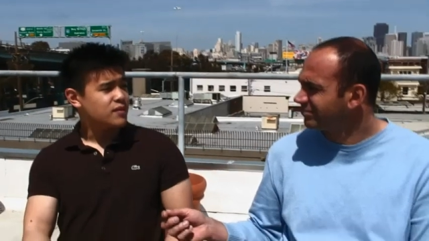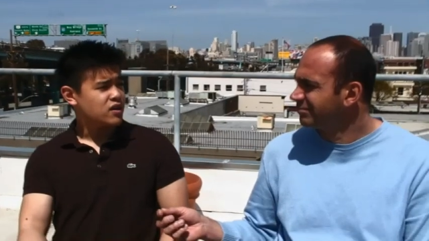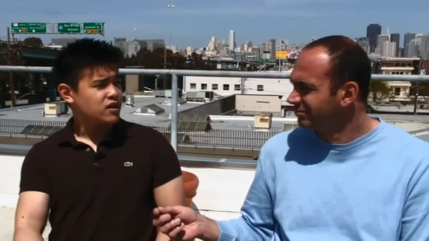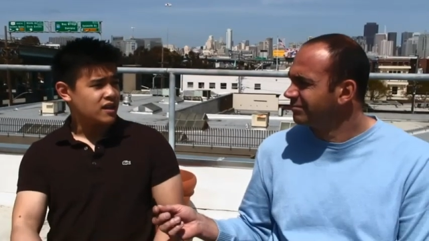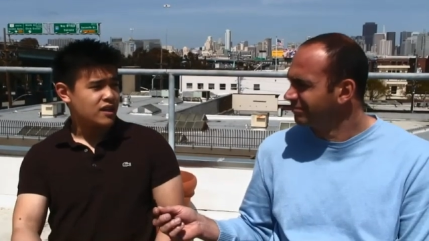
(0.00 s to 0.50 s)

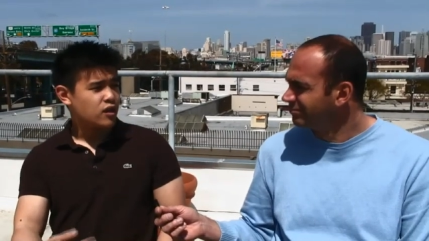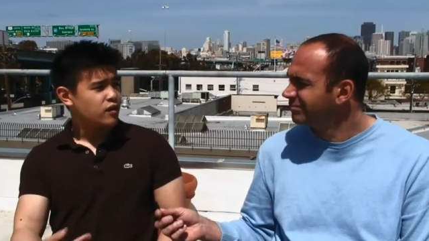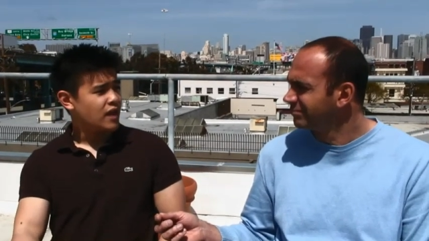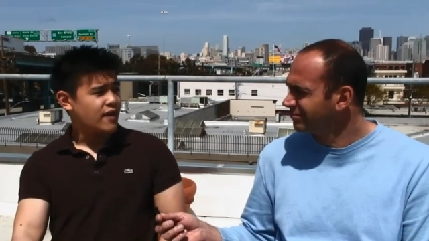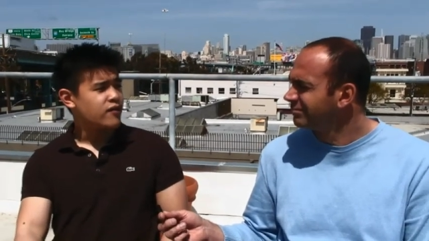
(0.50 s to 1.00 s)
Speaker 1: community, they'll
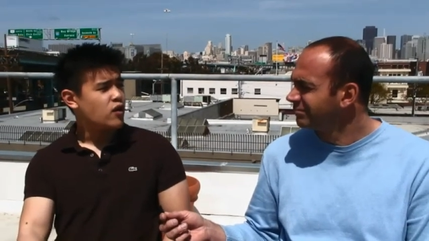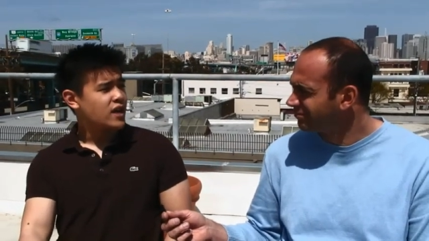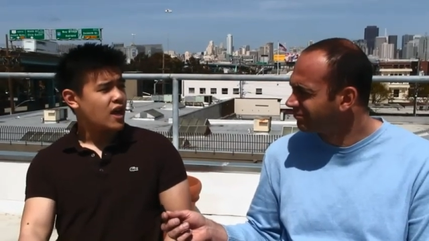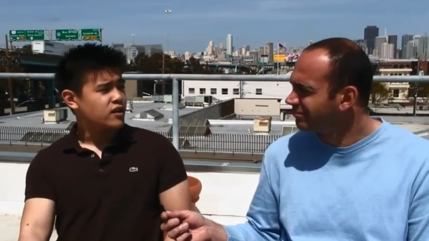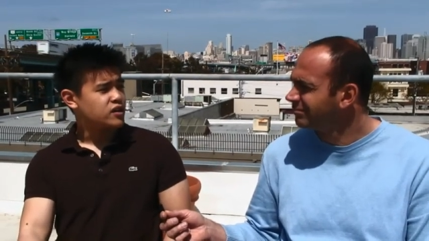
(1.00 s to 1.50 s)
like vote
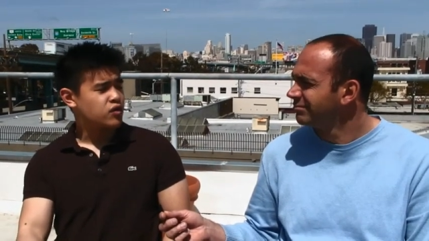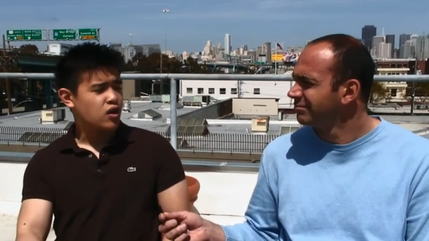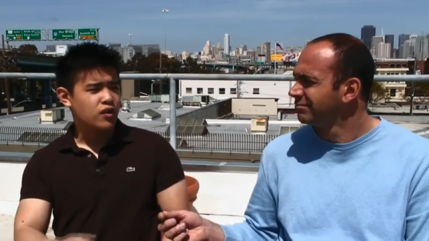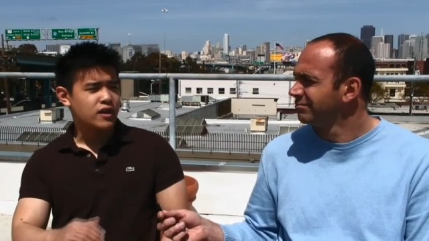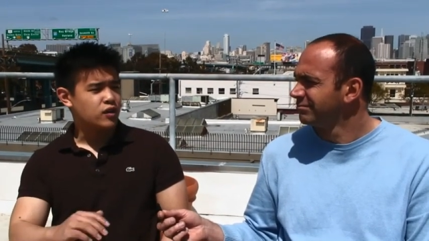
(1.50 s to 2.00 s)
down the
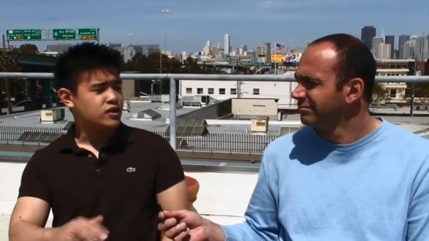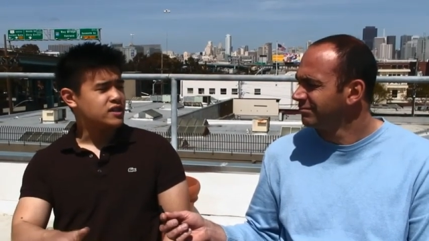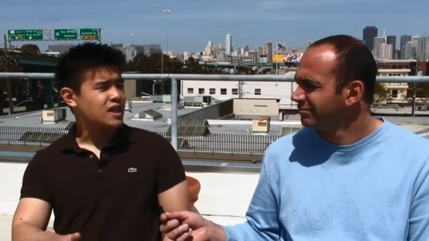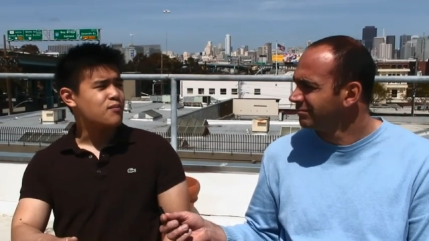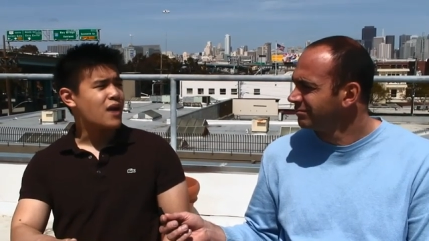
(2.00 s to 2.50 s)
troll. They'll just
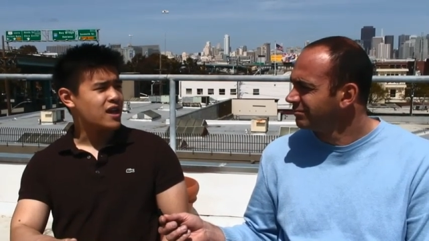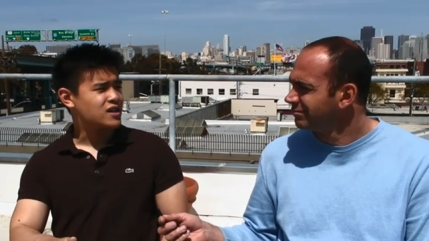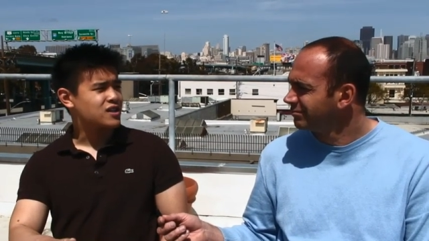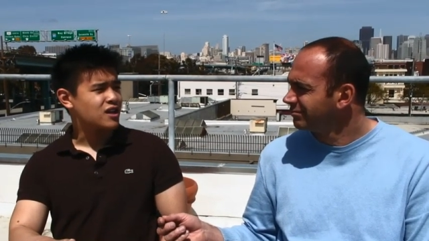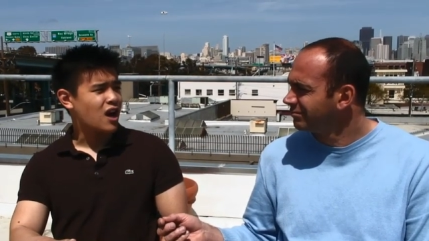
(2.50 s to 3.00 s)
like banish
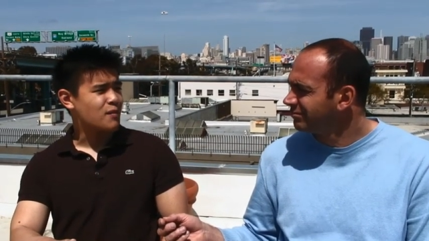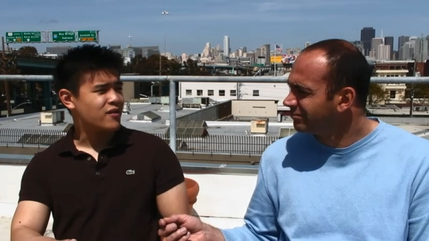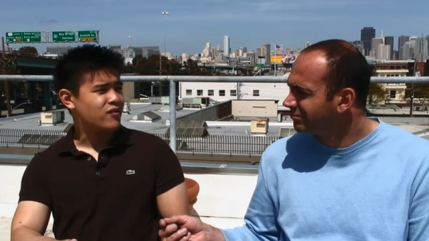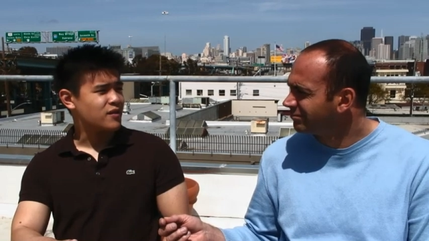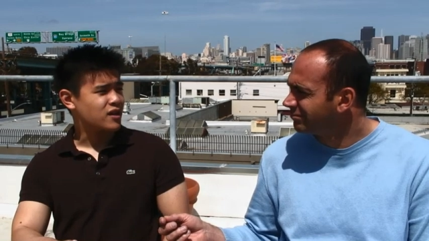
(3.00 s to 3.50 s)
the comment
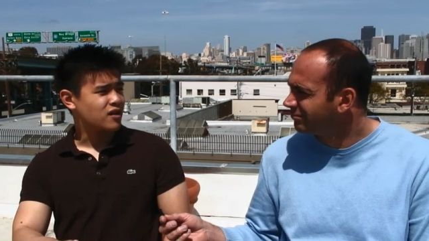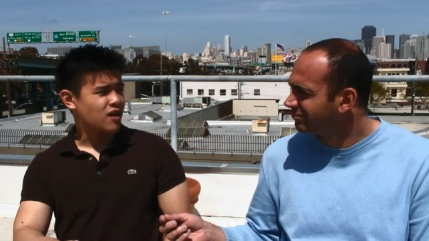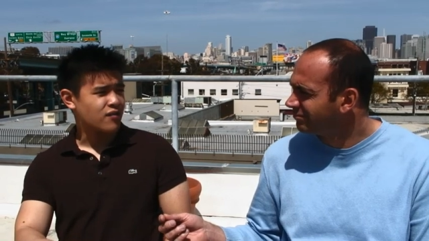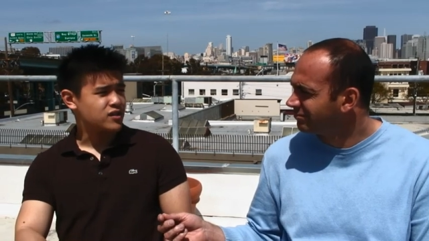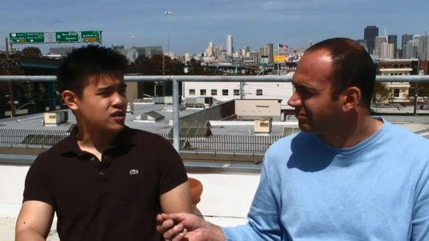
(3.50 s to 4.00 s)
from the
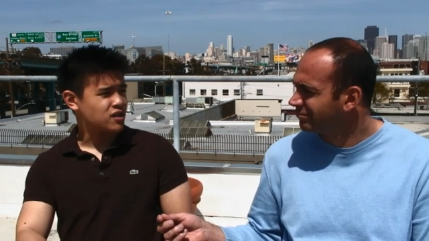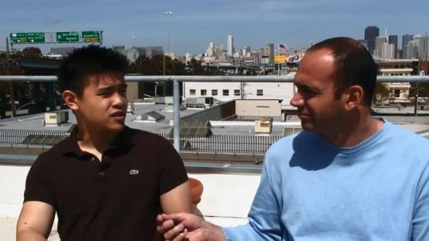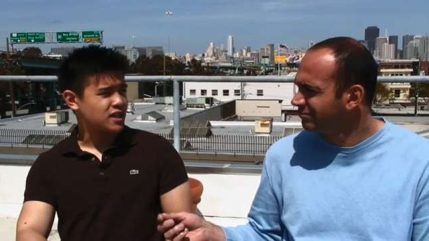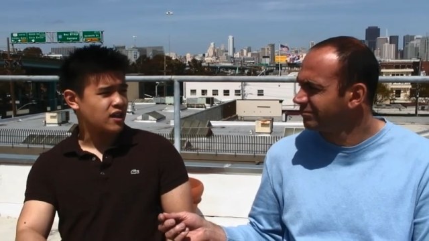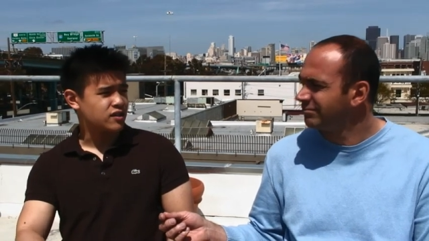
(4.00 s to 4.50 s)
conversation
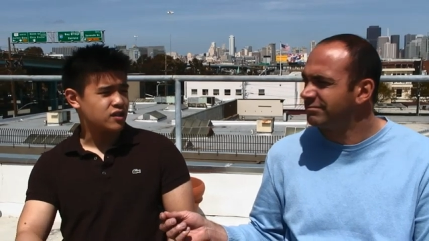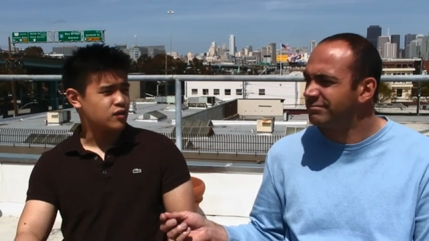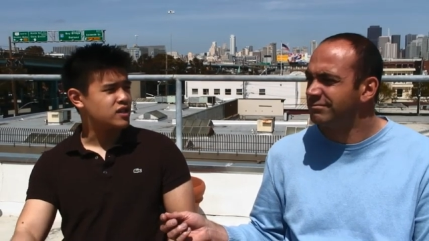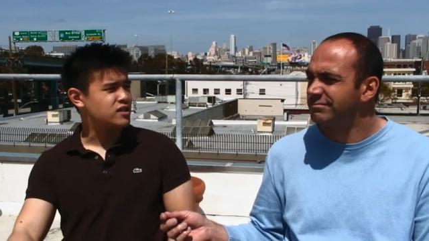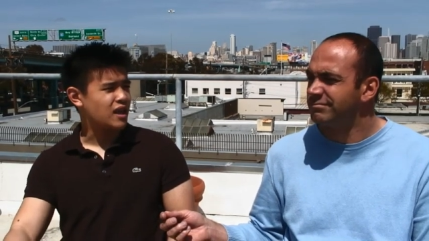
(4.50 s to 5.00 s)
altogether. So it
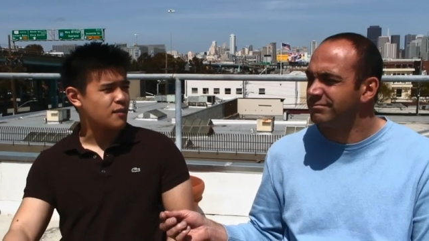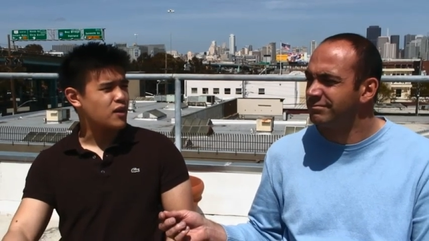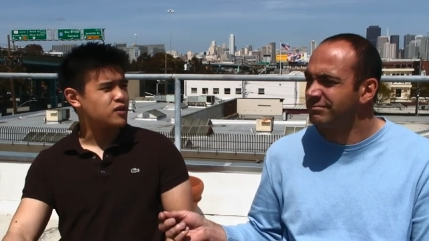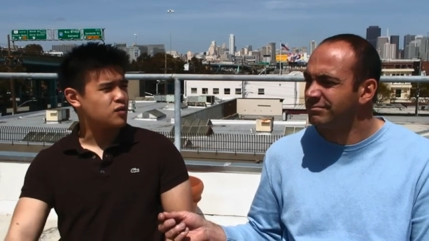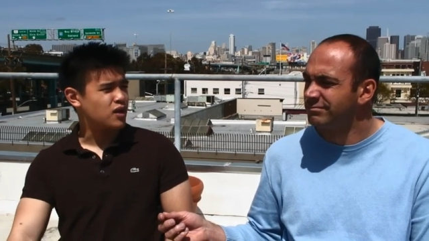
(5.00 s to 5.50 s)
just like
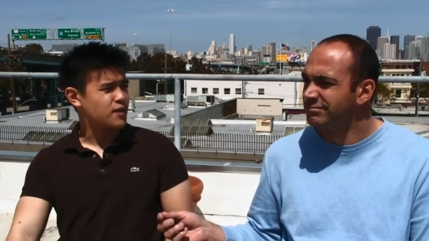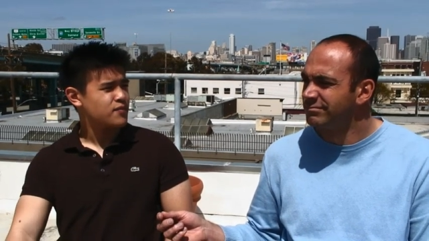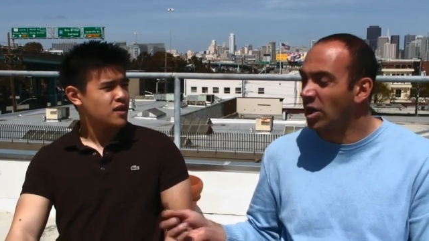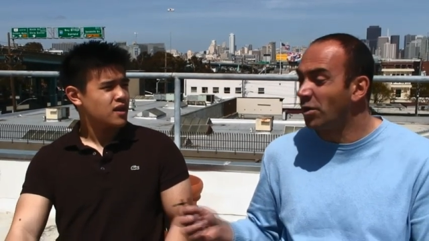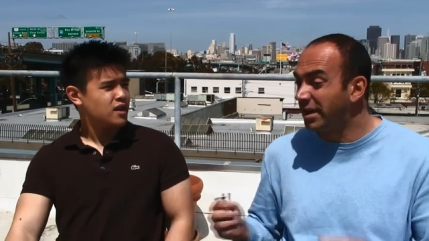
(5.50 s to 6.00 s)
melts away.
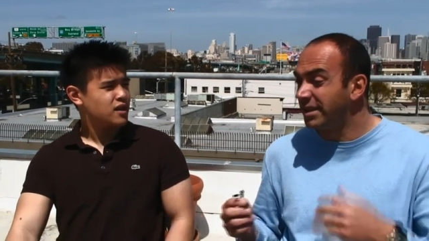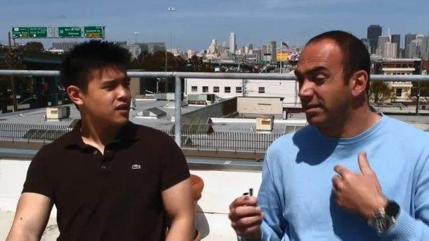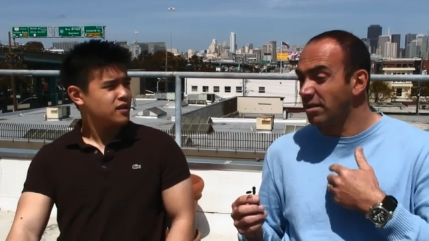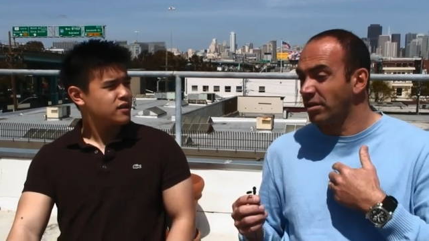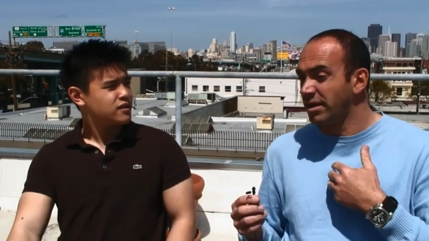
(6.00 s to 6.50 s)
Oh, and it
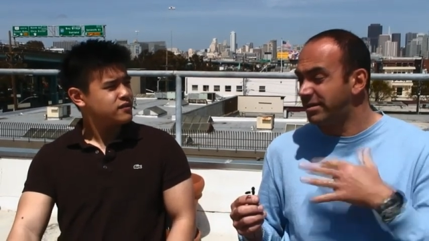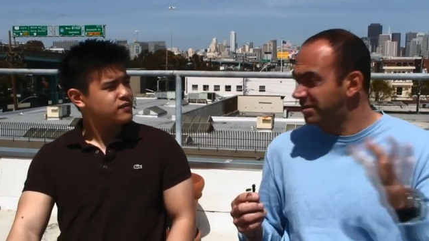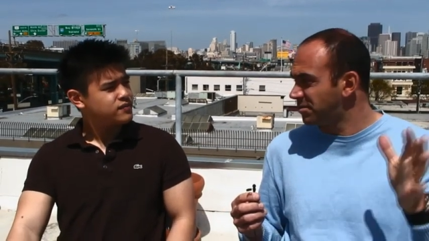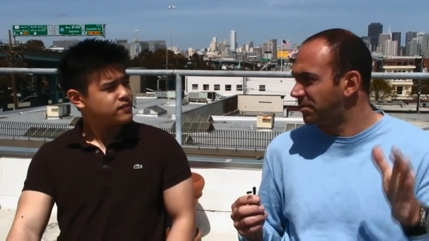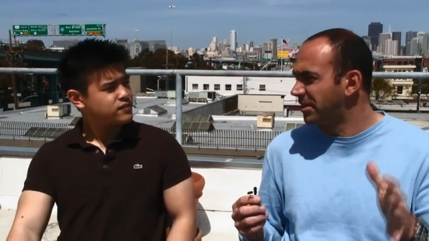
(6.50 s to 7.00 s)
it
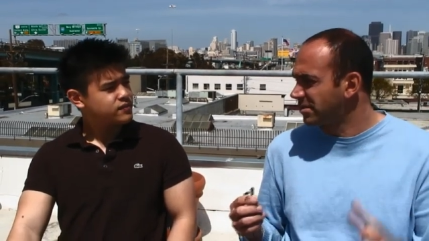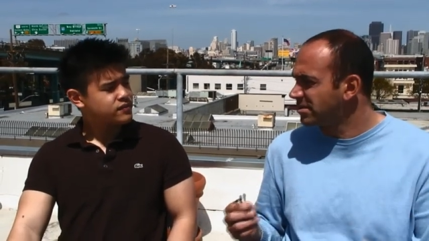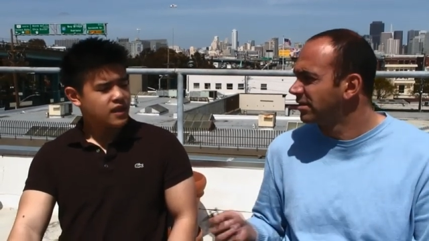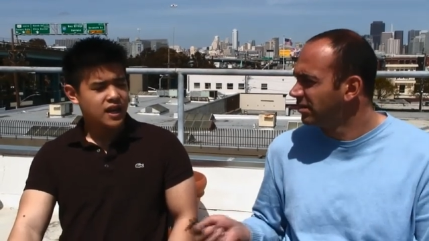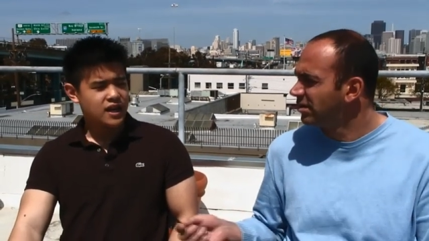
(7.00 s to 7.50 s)
disappears.
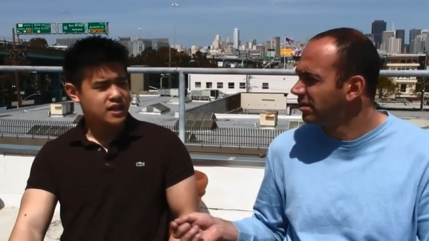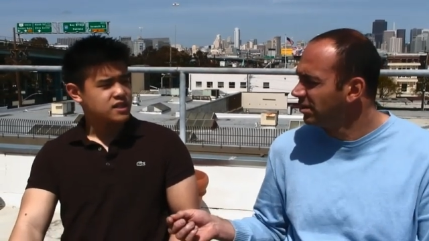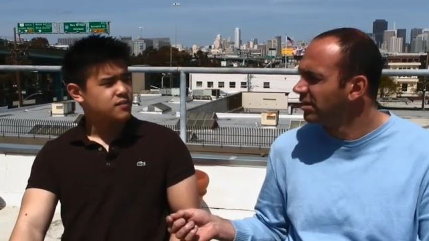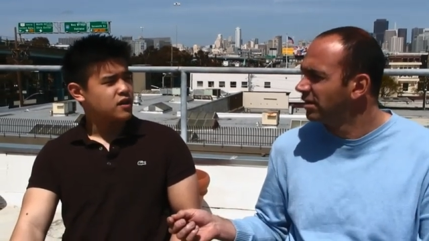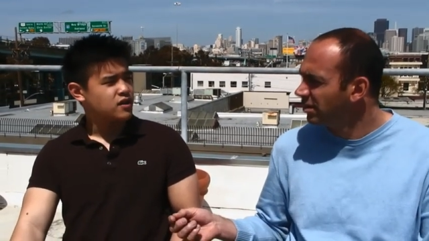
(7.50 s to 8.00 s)
And it
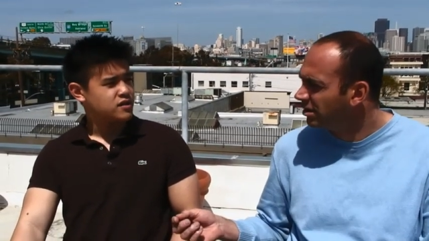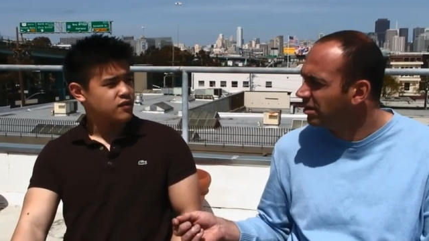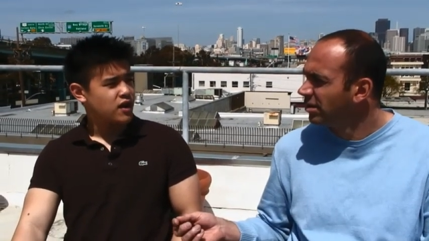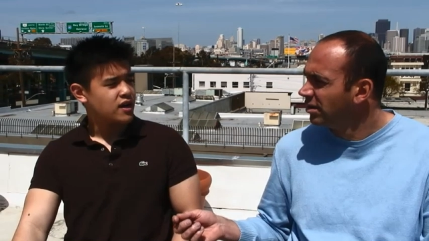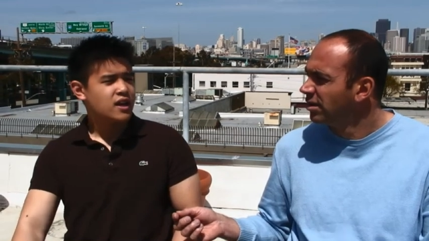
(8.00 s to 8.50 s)
disappears, right.